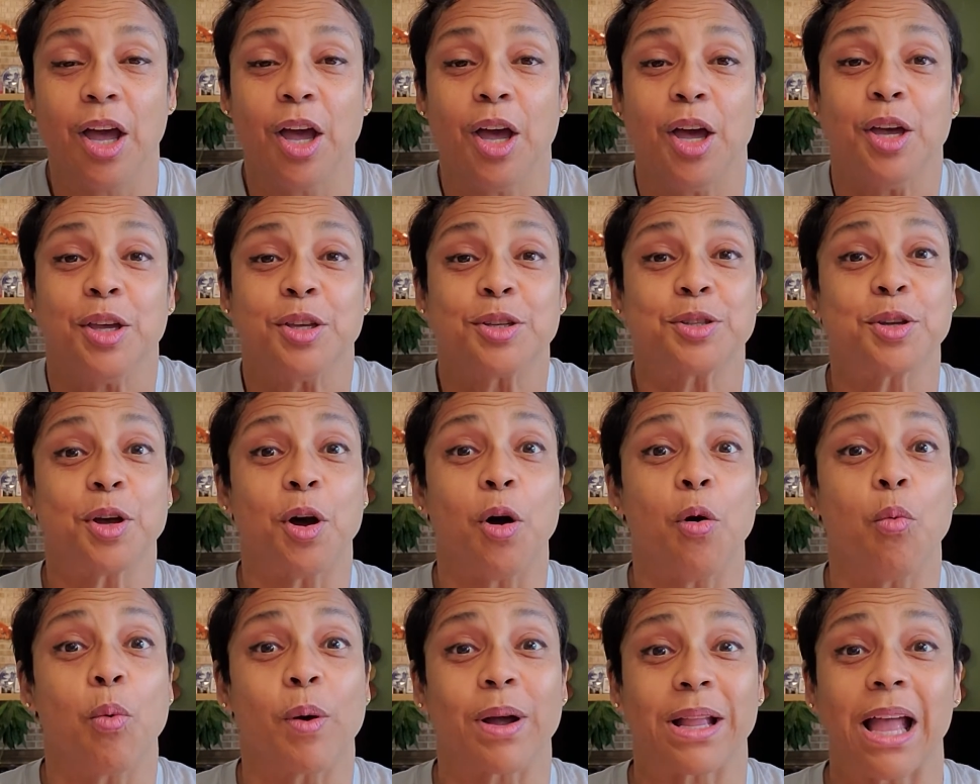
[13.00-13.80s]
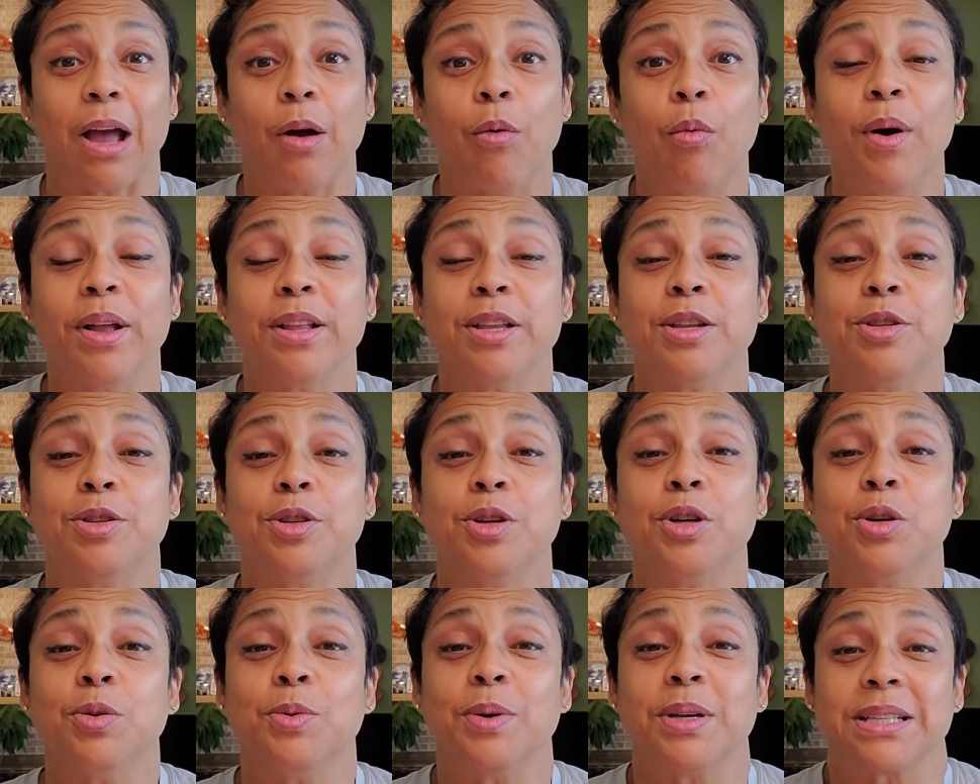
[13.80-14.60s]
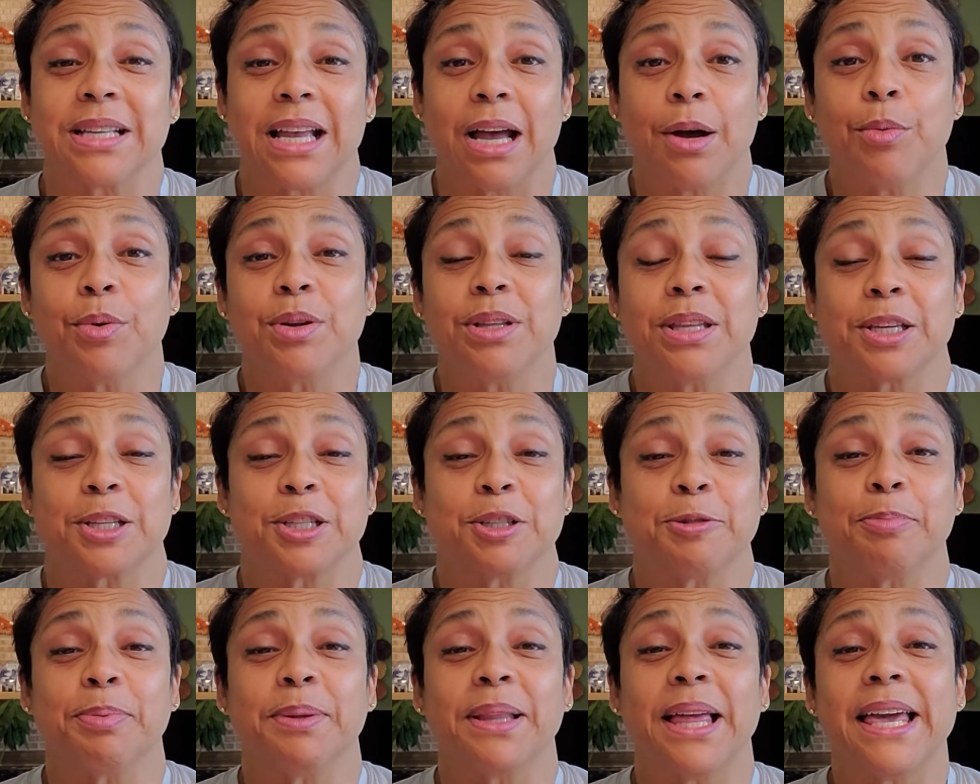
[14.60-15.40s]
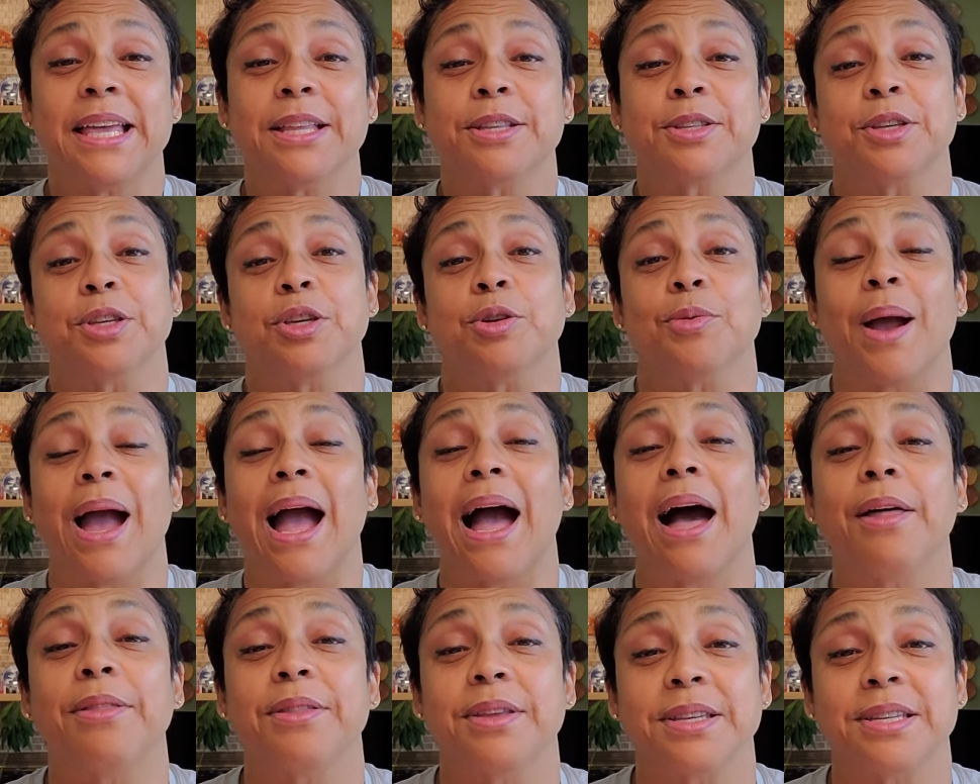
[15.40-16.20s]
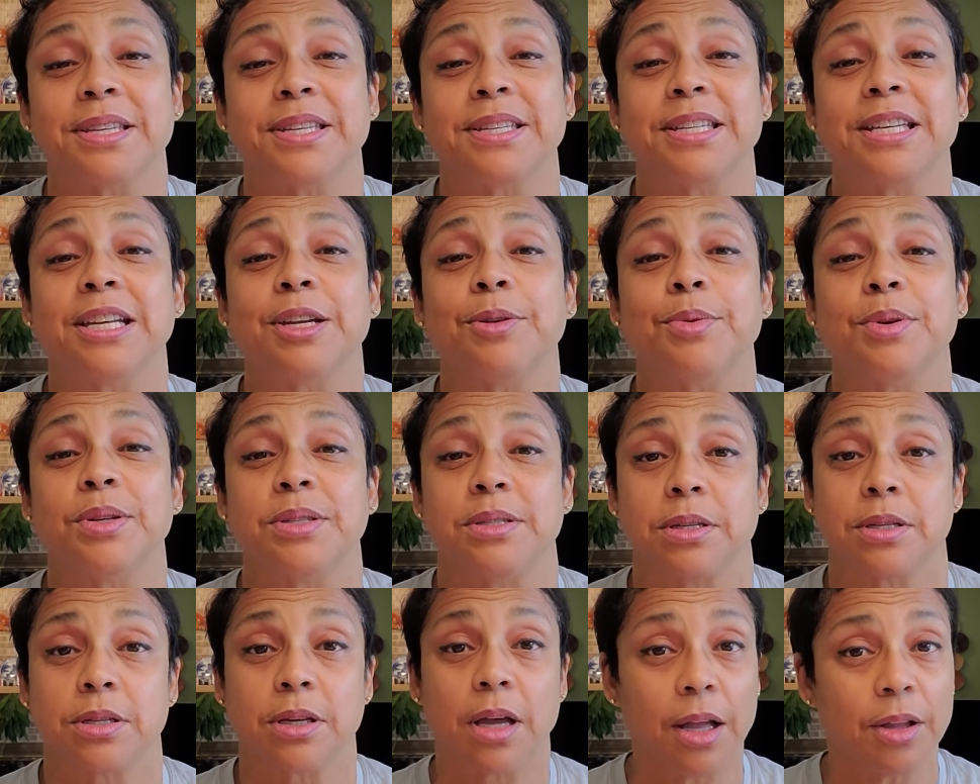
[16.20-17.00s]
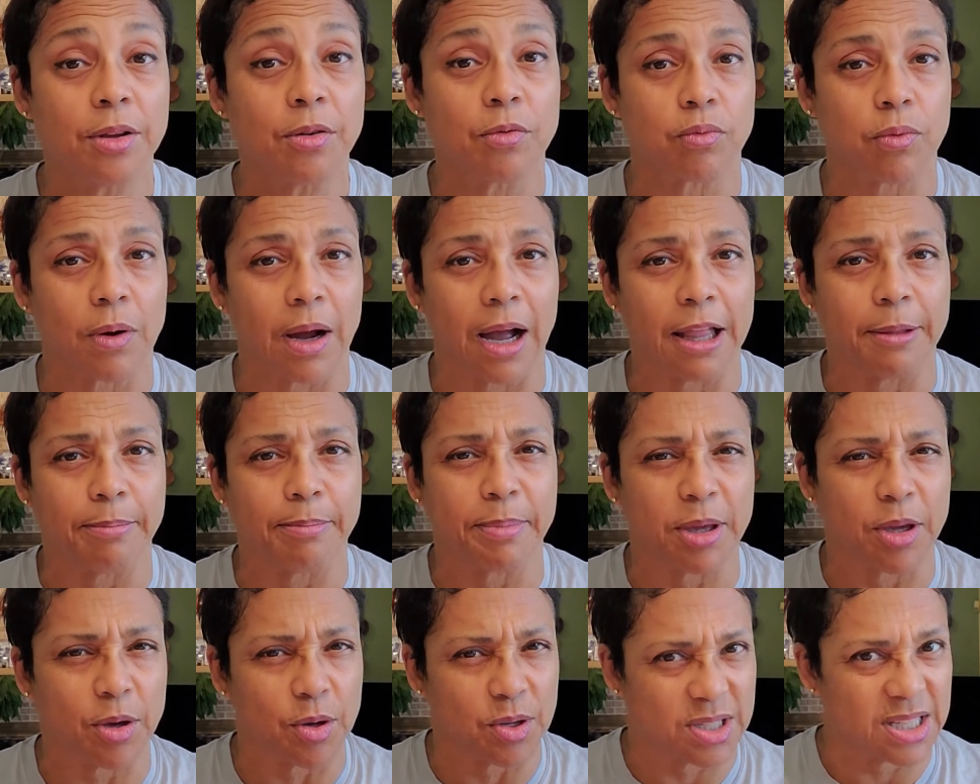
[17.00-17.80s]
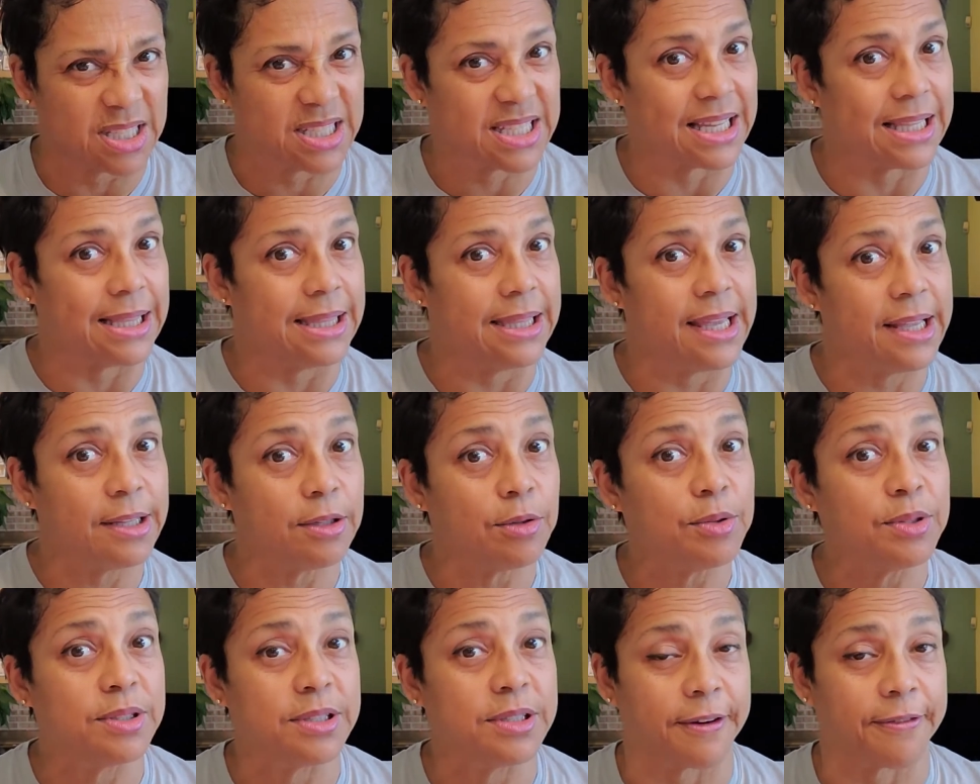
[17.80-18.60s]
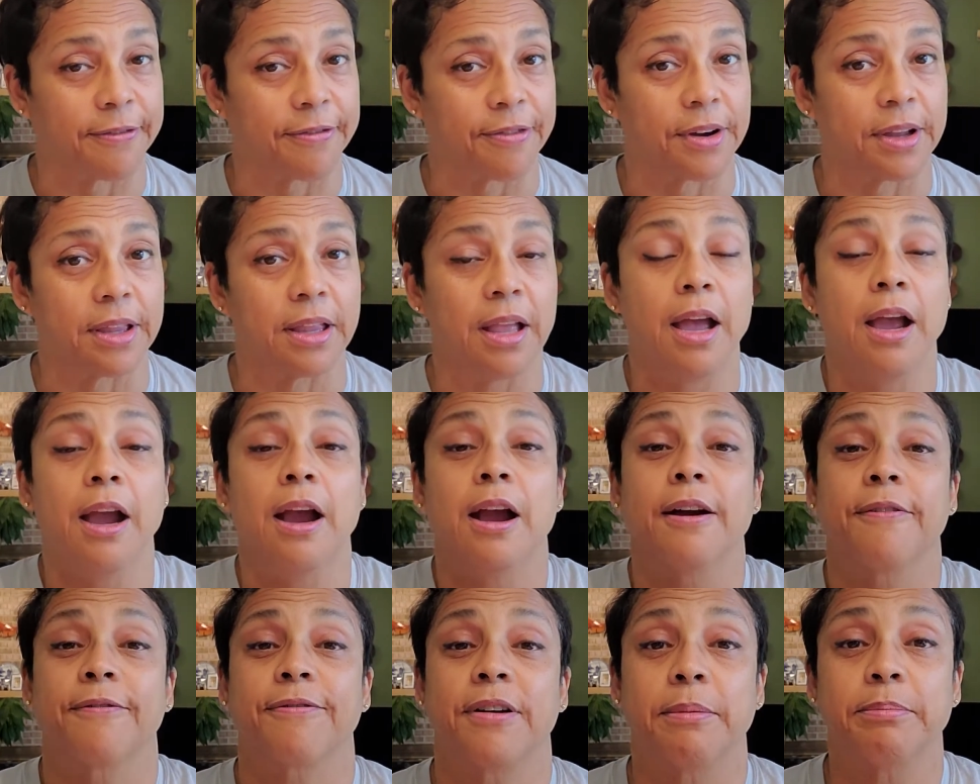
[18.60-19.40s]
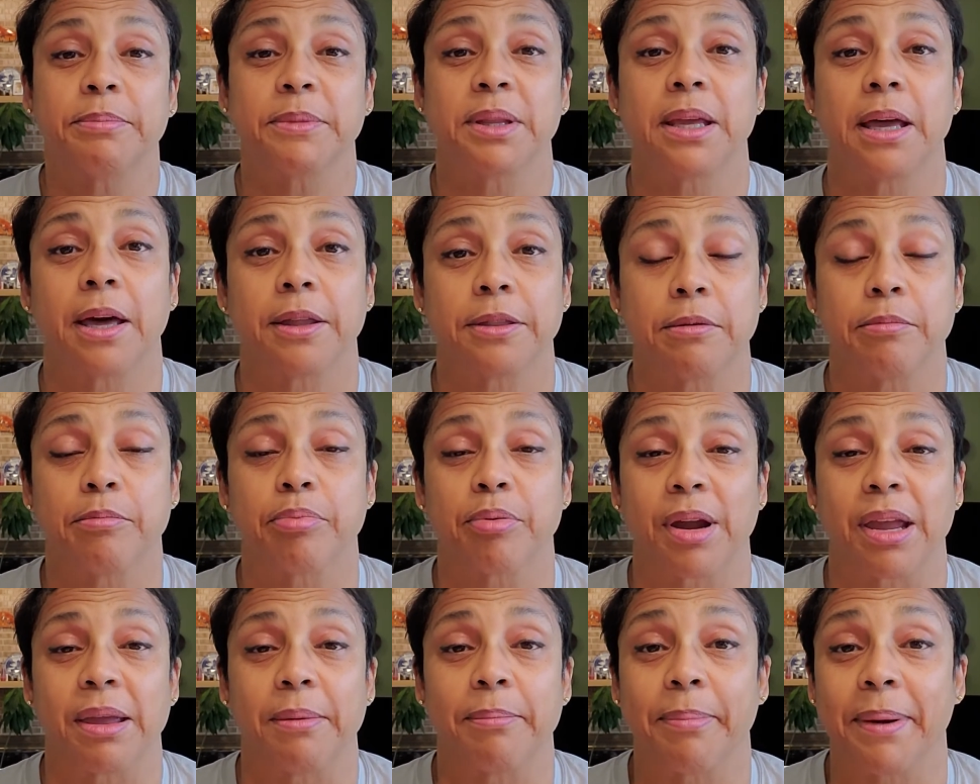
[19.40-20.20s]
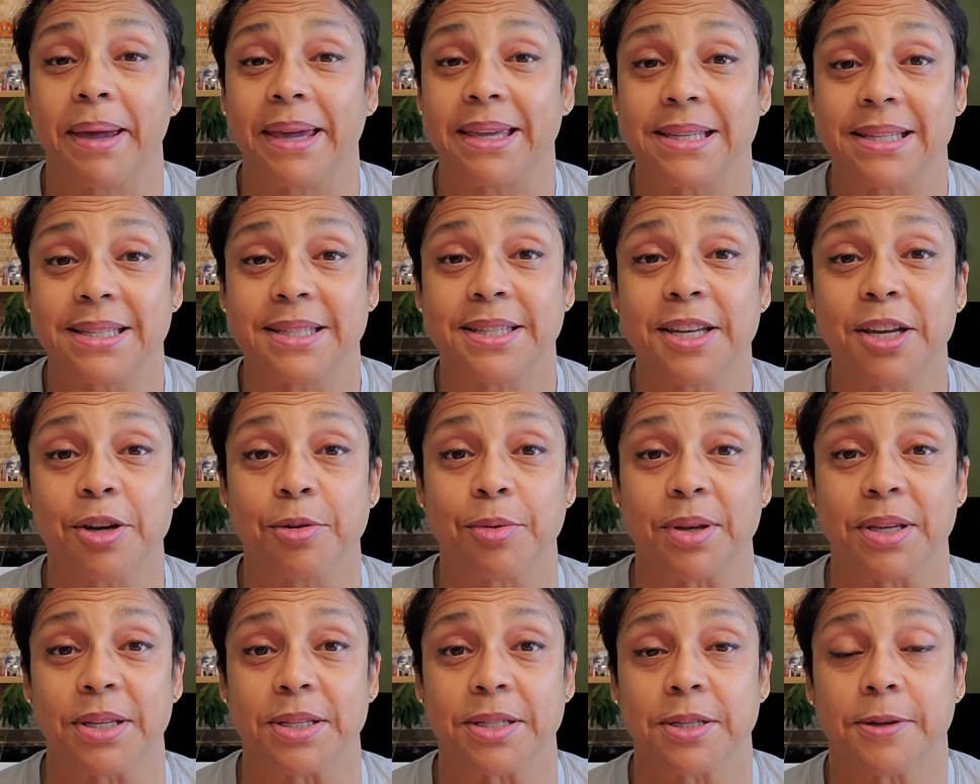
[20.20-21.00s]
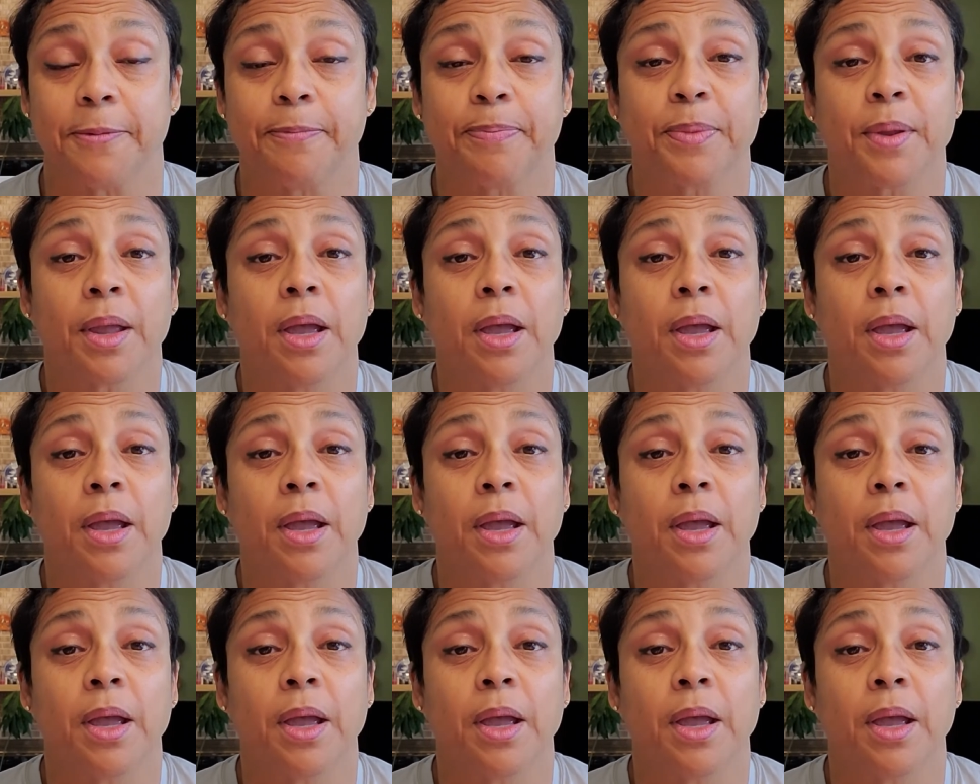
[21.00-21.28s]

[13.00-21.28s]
So, what I want to do is I want to explain to you how this series is going to run because it's a little different from the other brain-based series.